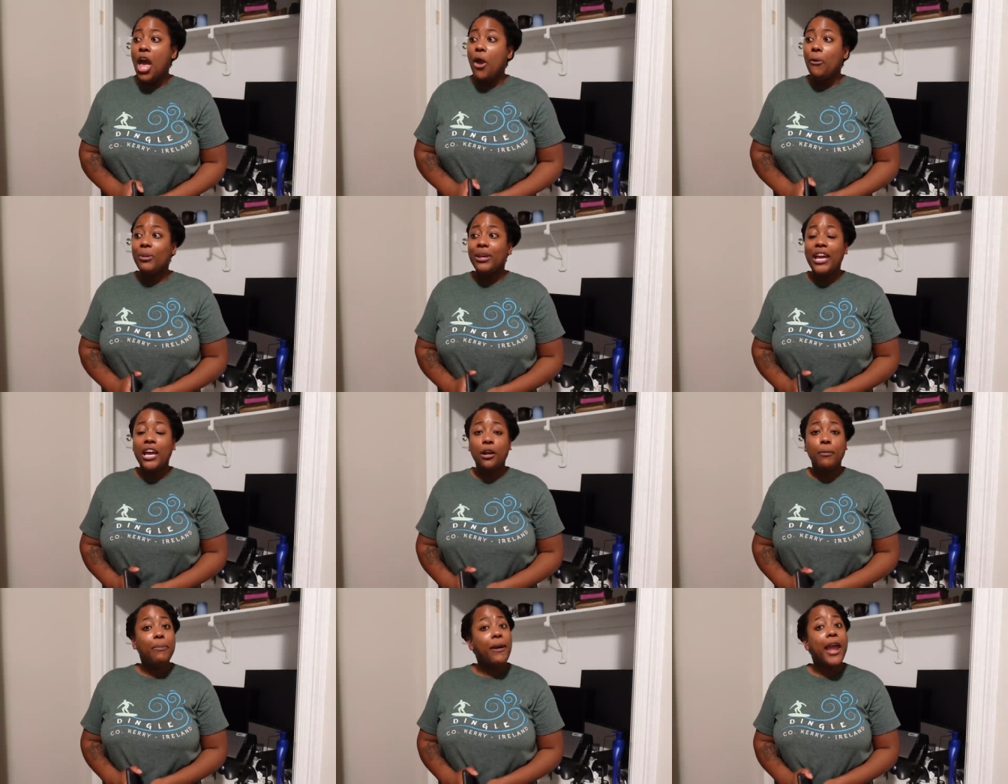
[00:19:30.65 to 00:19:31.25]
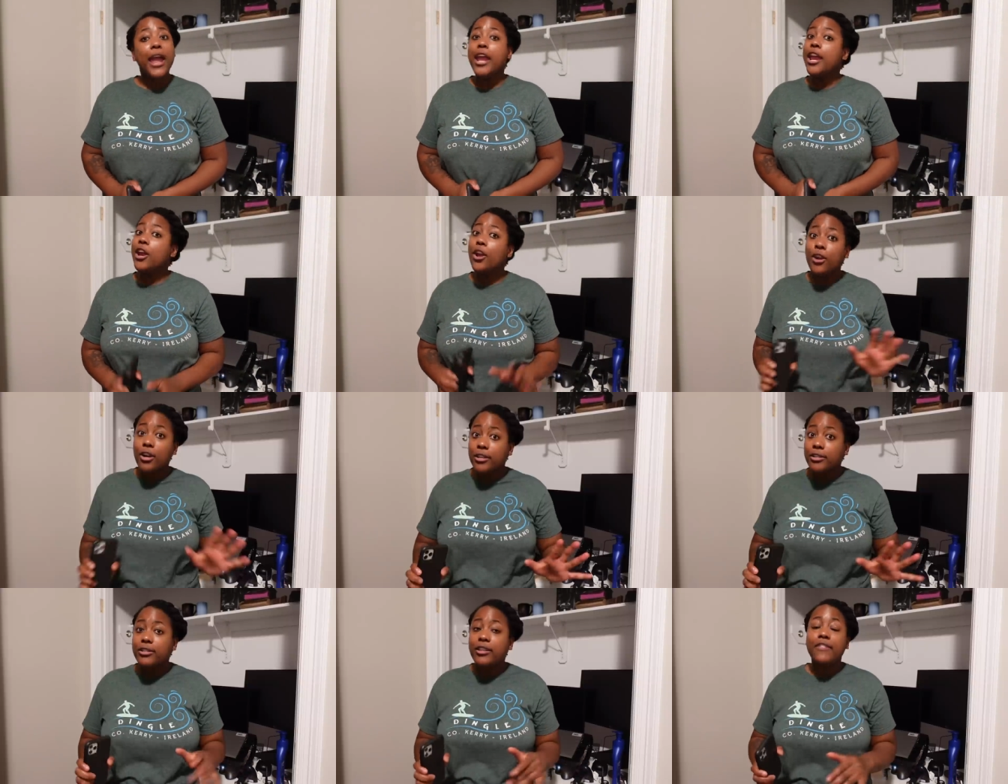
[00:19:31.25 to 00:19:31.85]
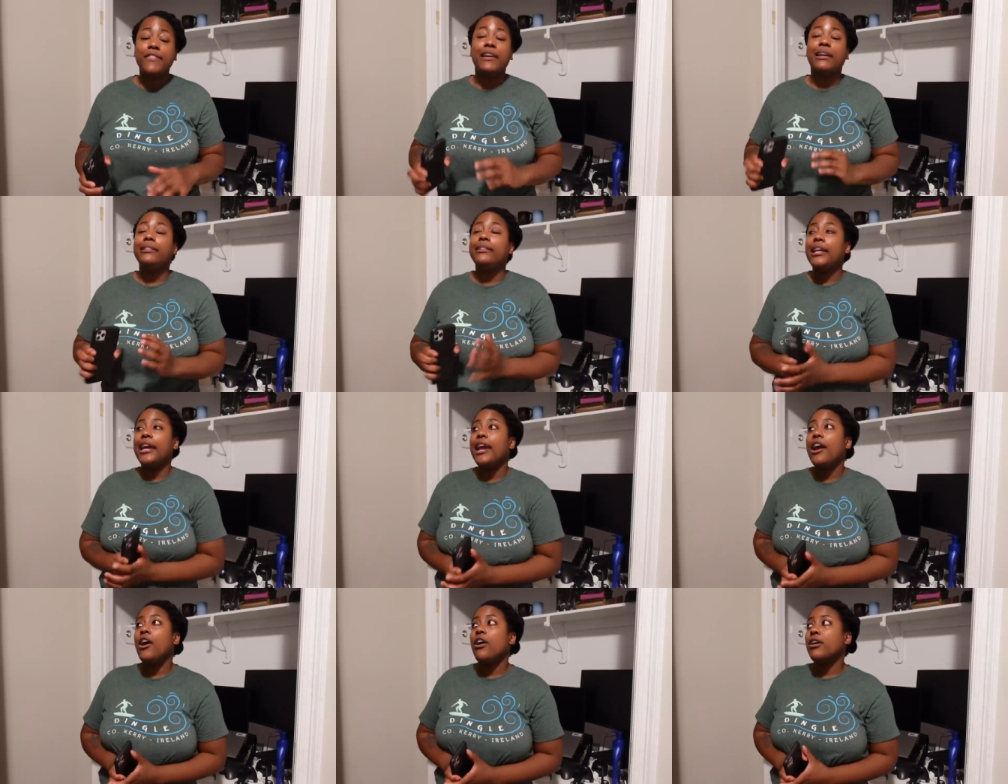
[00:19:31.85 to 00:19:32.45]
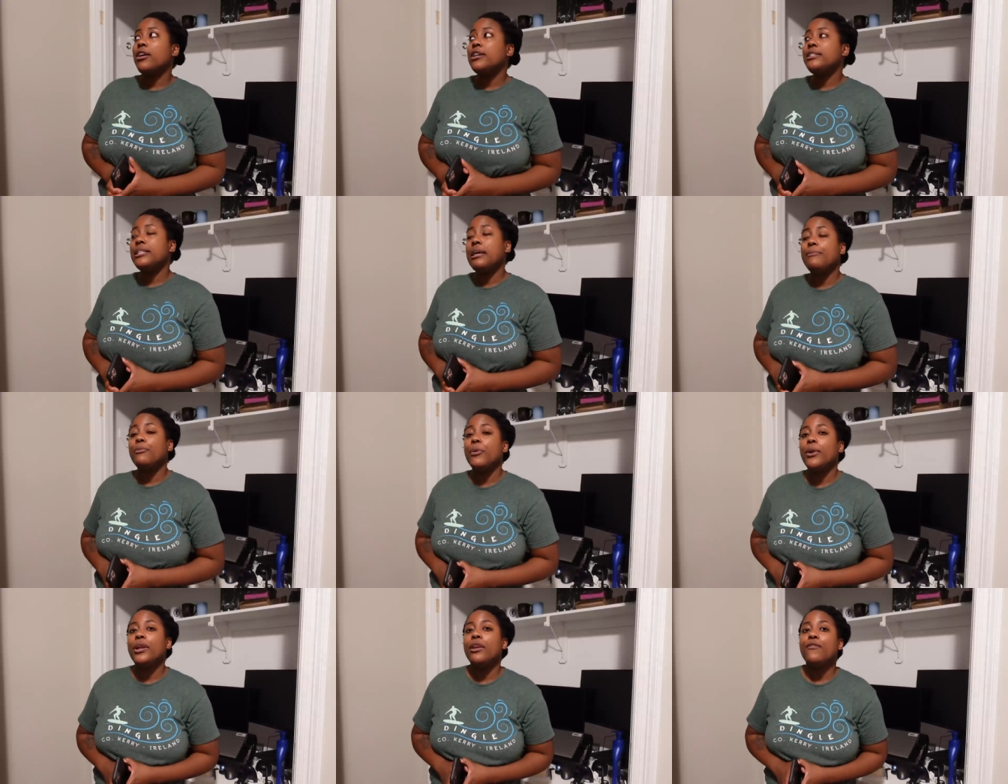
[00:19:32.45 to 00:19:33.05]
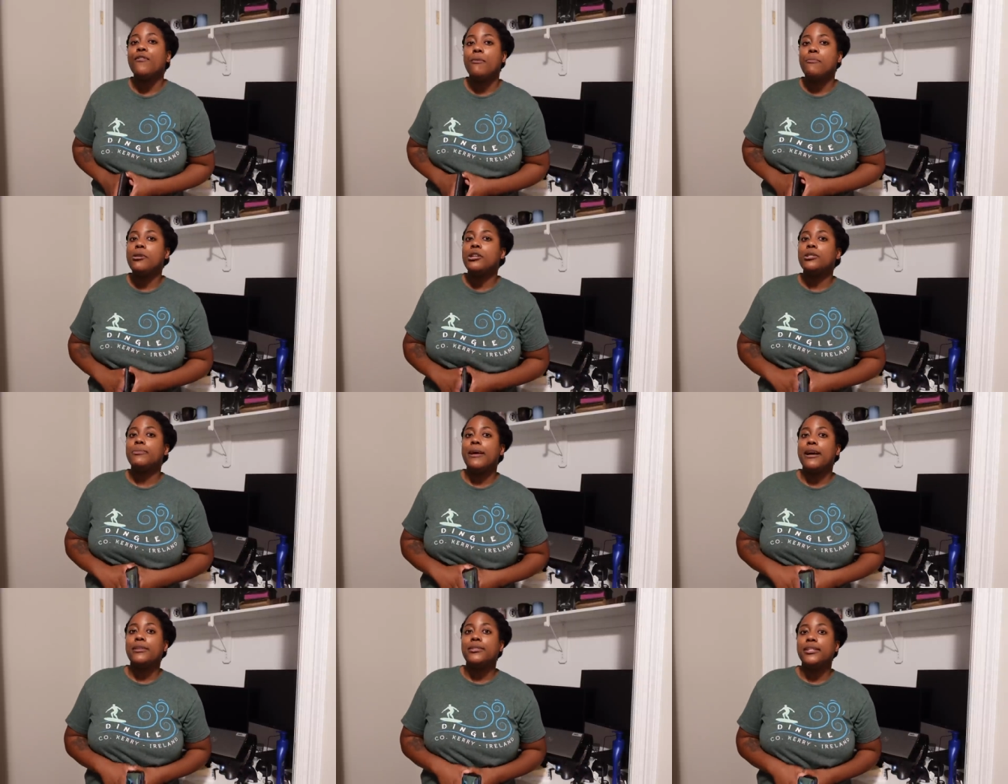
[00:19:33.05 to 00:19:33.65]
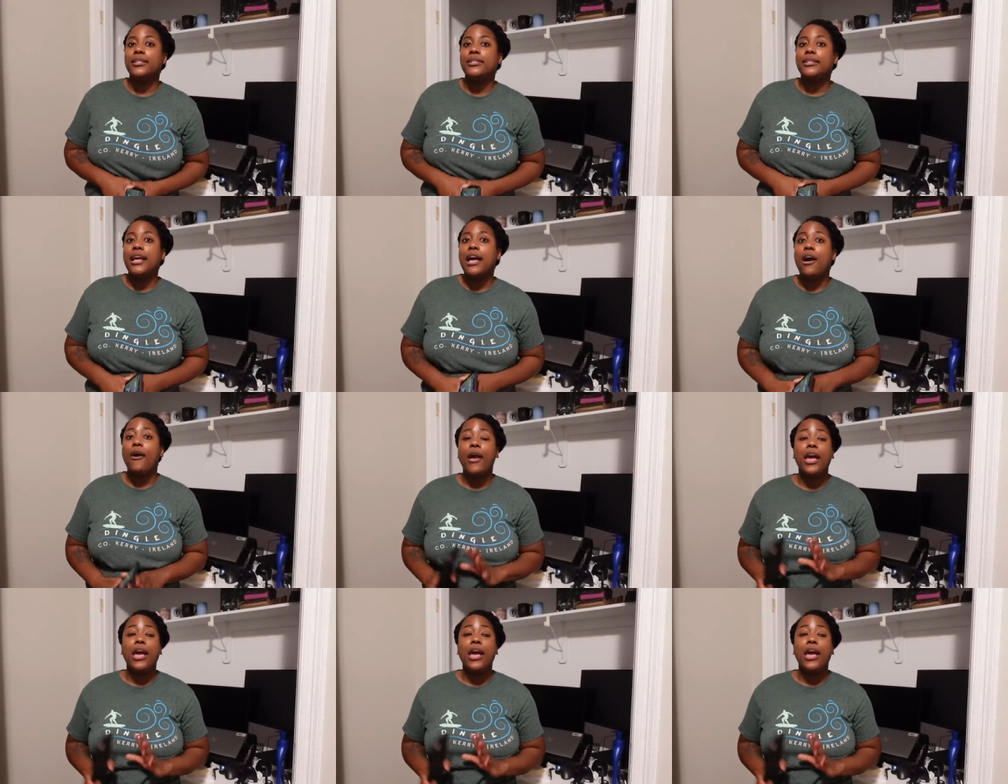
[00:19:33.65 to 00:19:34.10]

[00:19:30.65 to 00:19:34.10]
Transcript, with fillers: But yeah, it appears that they are separated from their spouses now,